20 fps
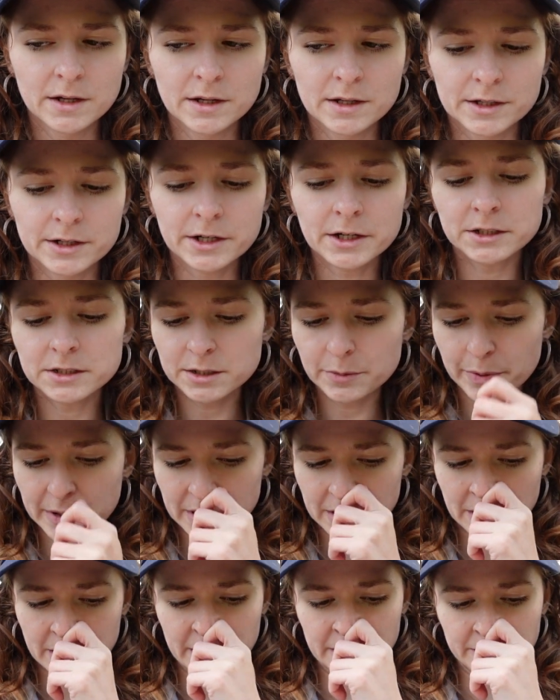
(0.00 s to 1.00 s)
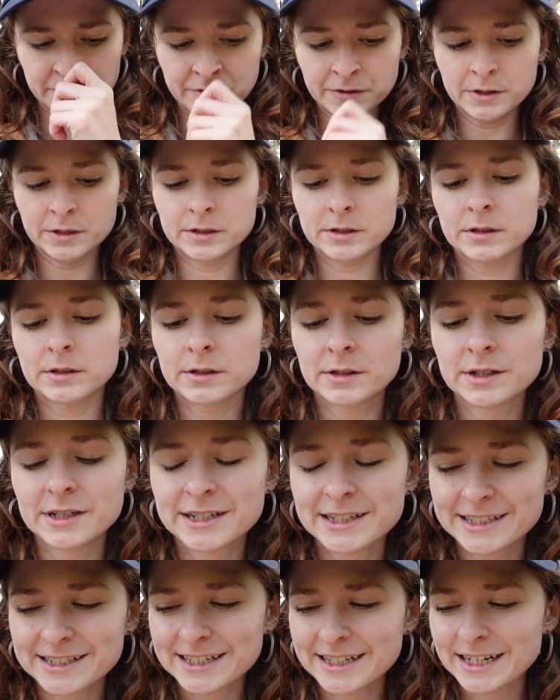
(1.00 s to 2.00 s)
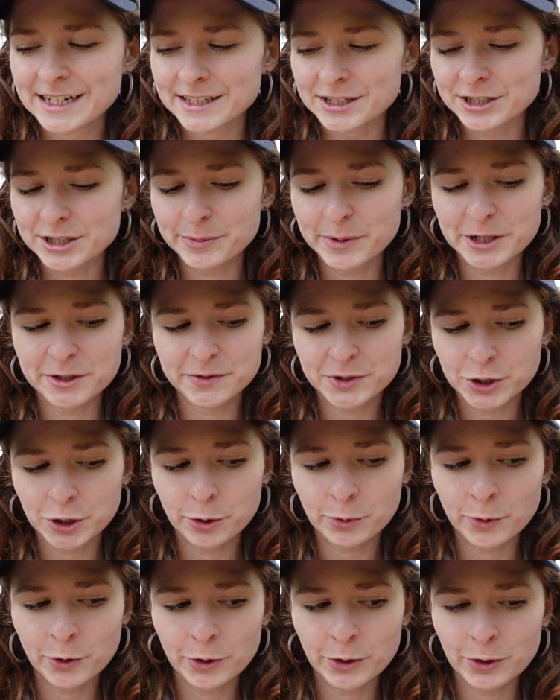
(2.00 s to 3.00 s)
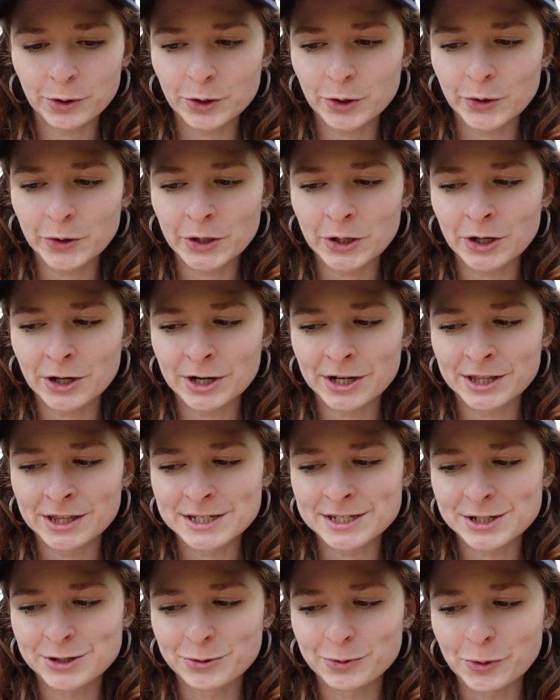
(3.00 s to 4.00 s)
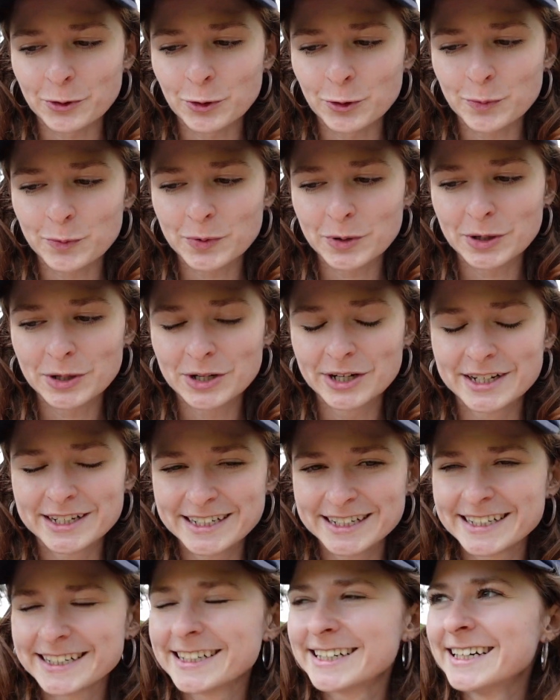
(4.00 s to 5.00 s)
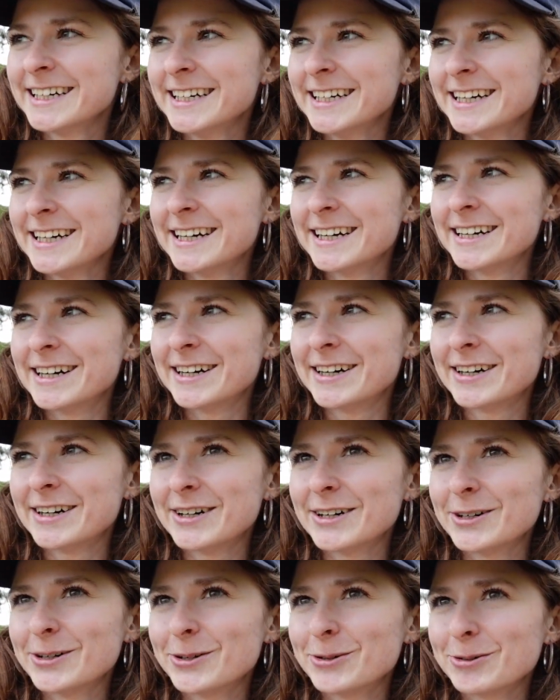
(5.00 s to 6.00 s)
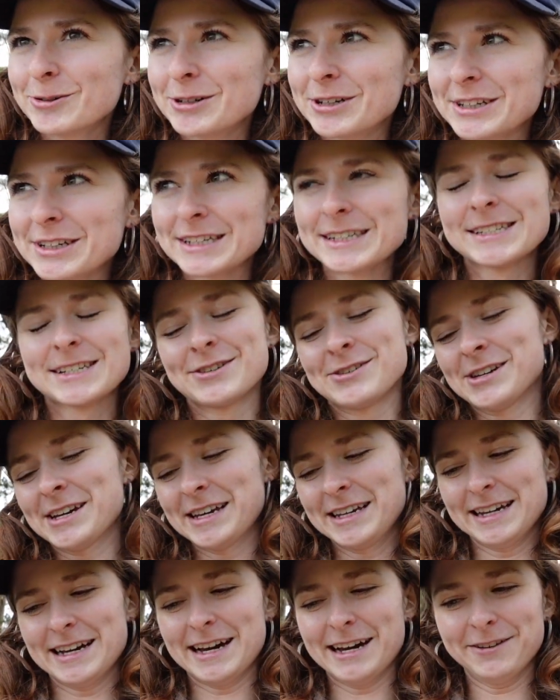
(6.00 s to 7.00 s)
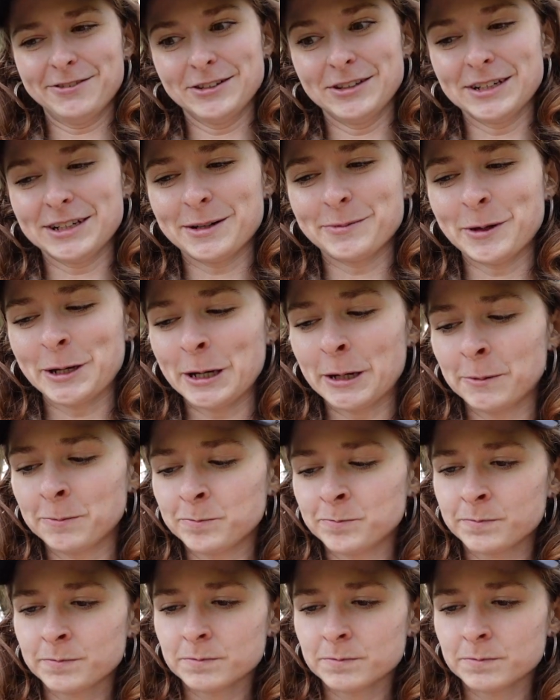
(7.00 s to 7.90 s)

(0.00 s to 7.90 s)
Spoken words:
There's a bit of turmoil going on in this group. Oh goodness. Okay, yeah, I feel it coming in.